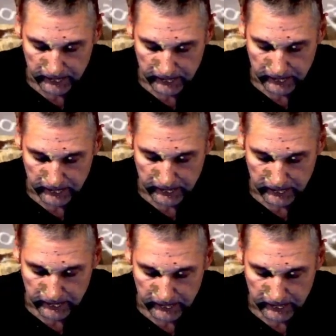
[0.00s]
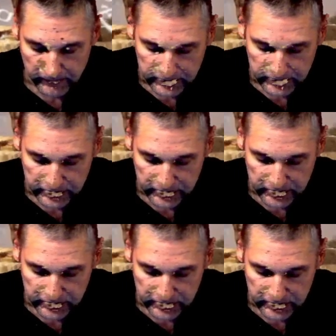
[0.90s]
the Yashivu
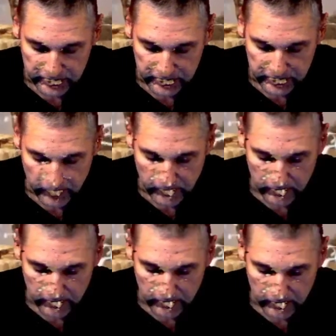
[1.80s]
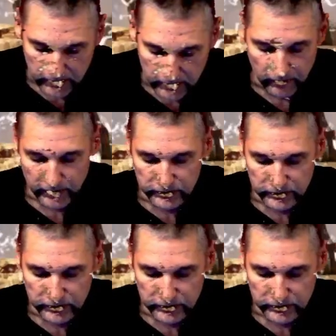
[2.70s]
Devar. Okay, so